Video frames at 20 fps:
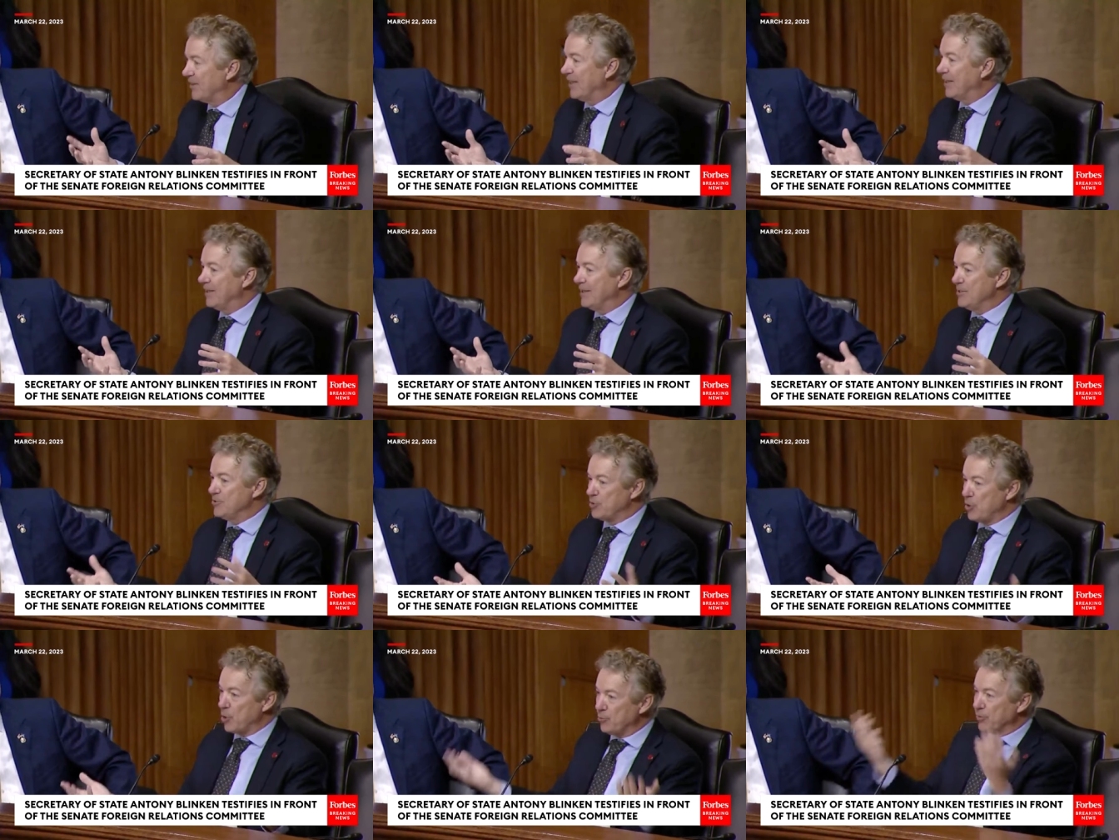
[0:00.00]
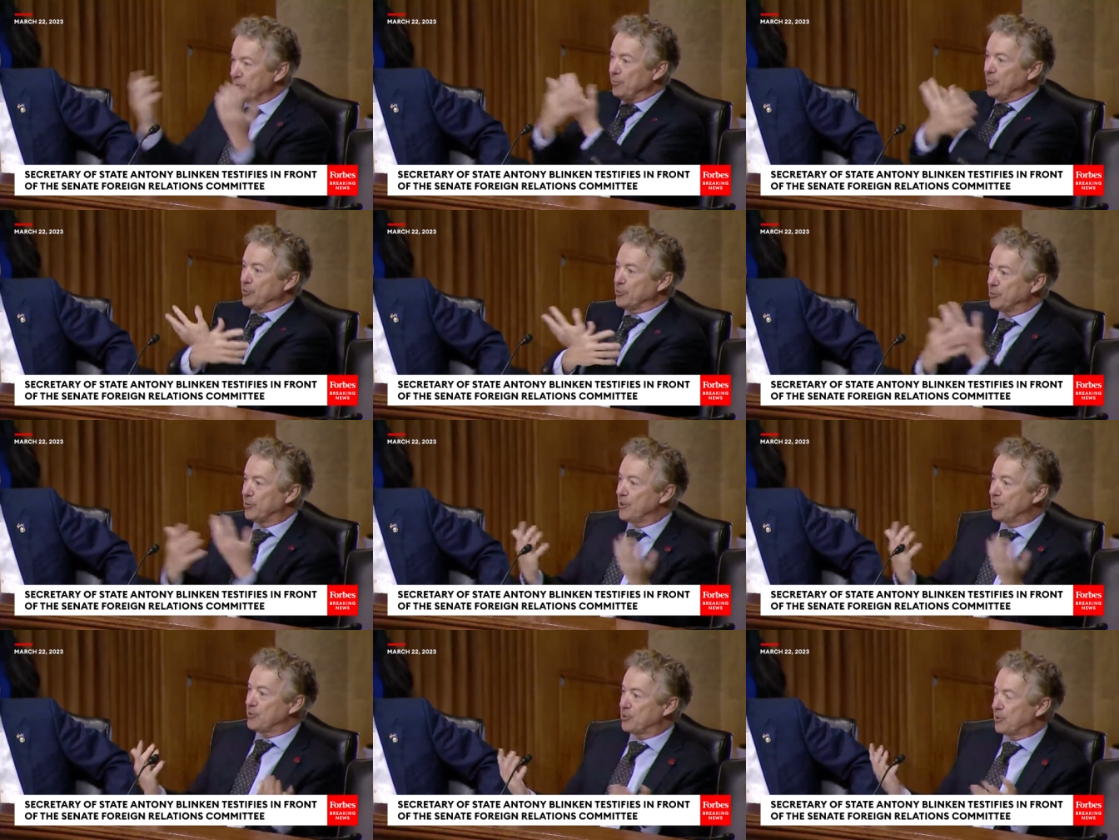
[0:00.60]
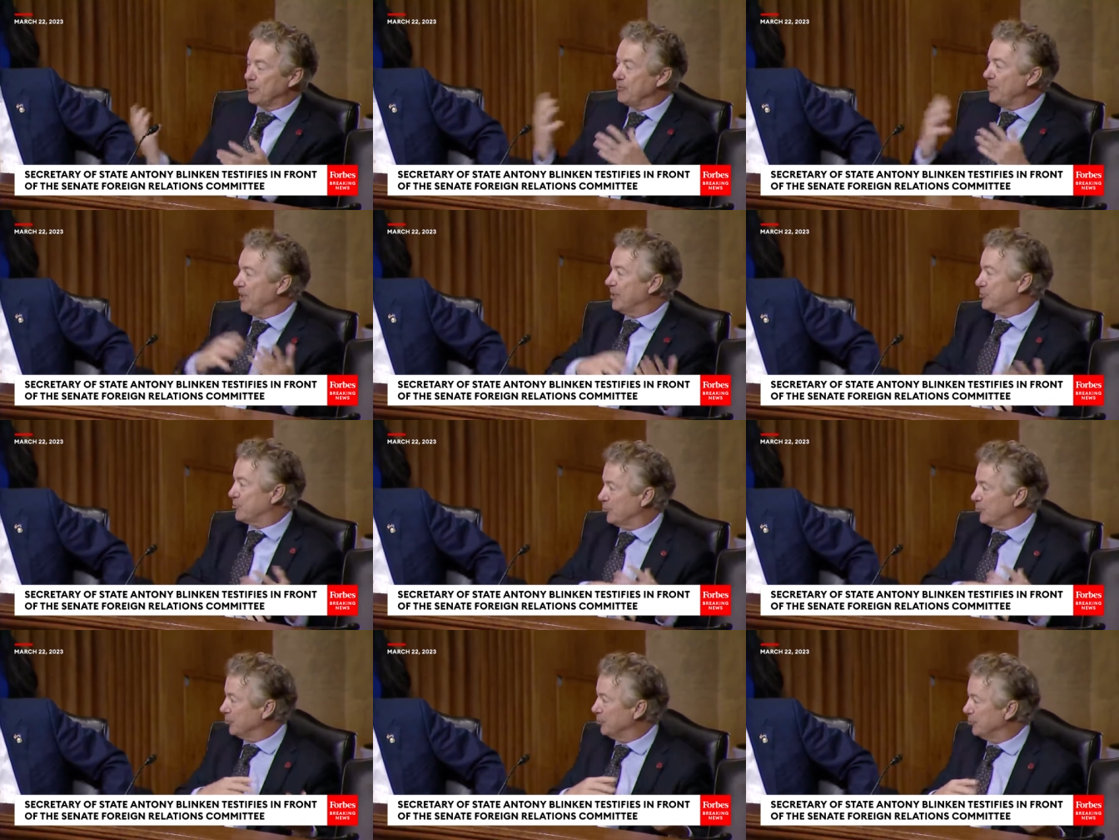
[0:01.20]
that his own administration
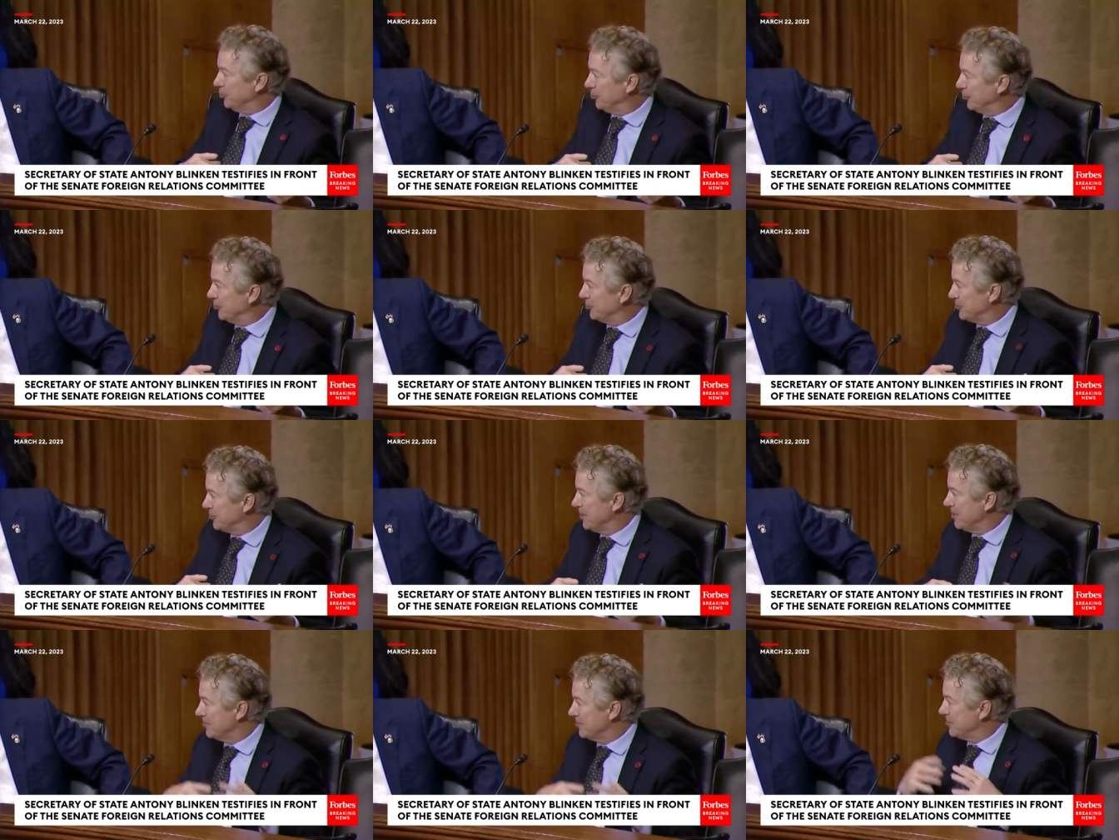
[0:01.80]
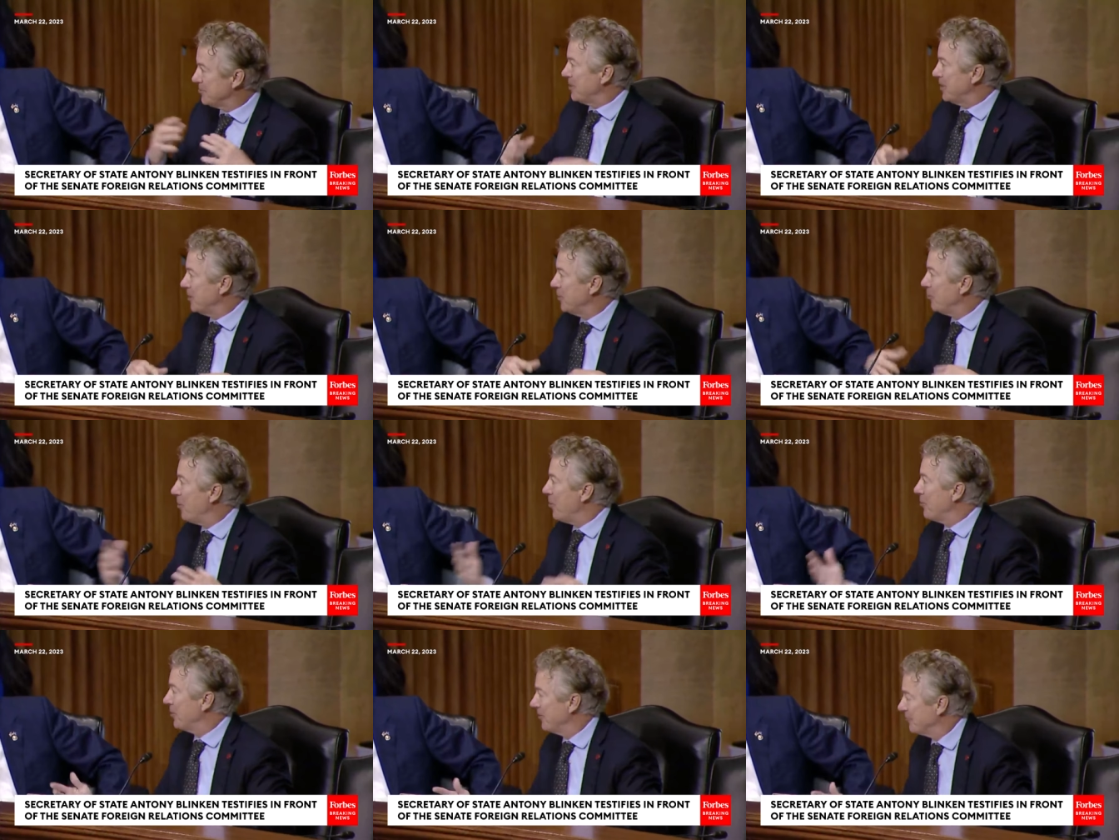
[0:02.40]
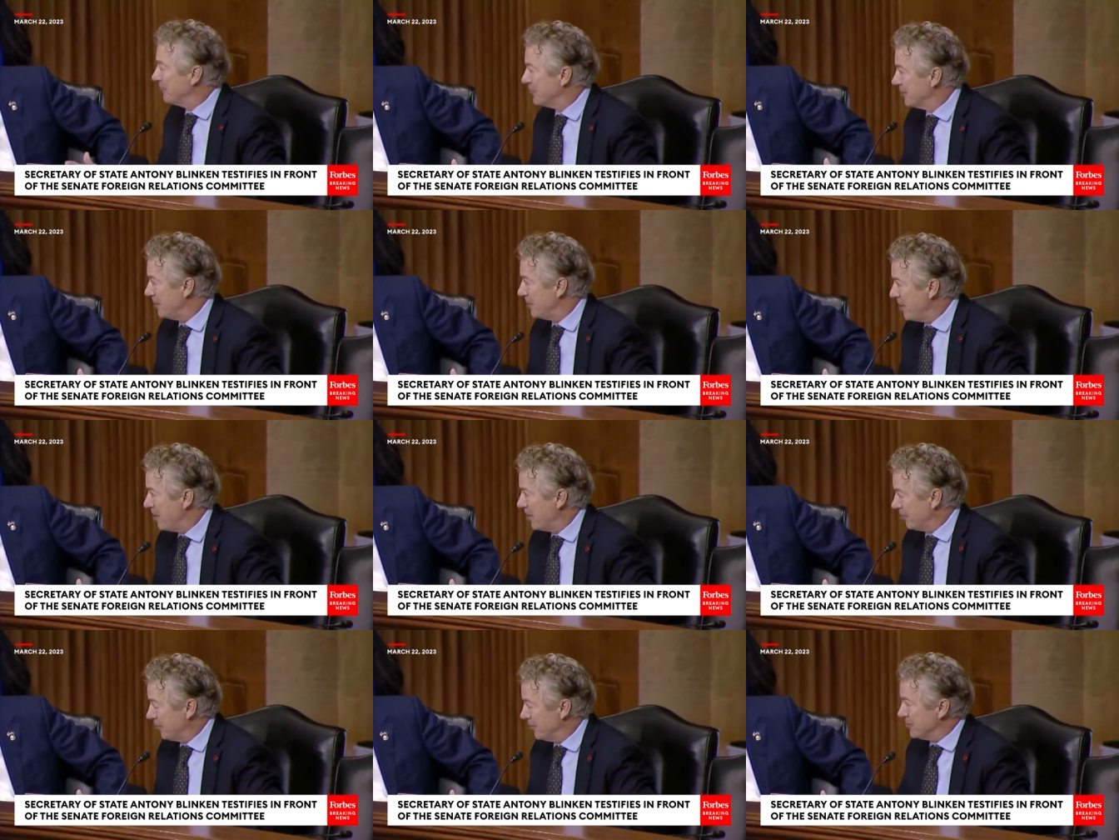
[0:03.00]
makes the rules to say they won't give it to
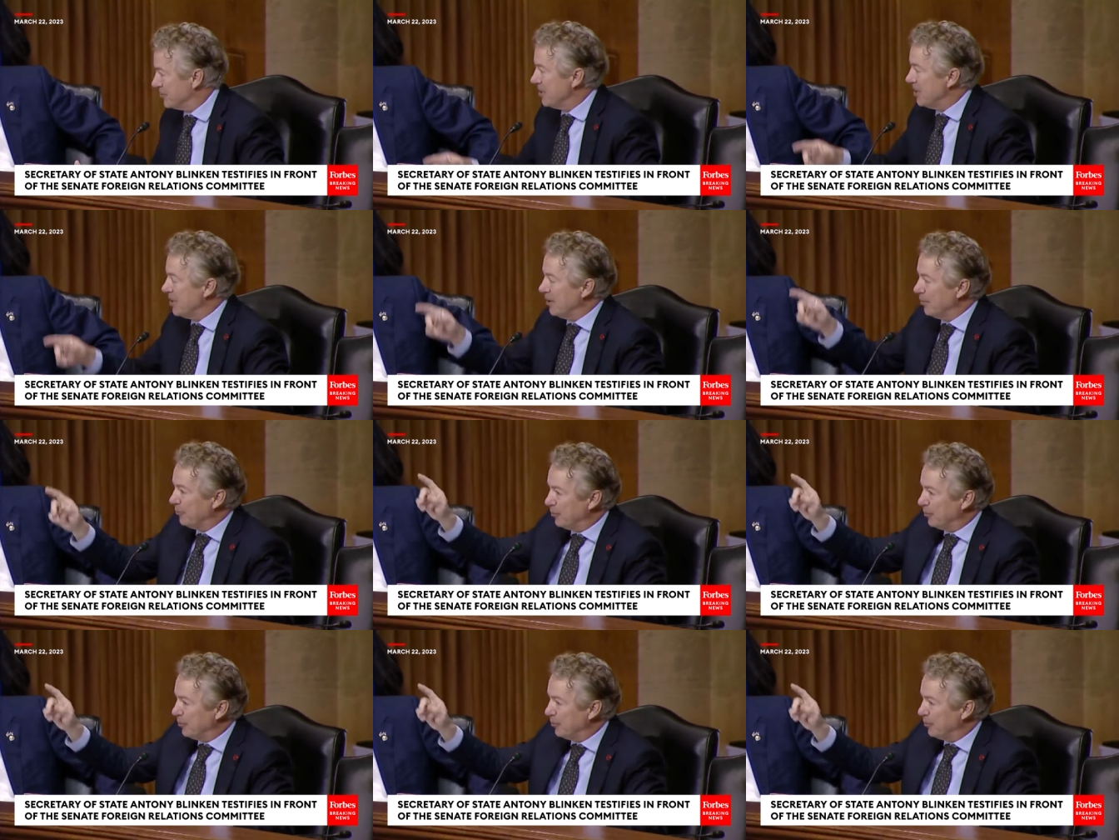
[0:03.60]
Congress.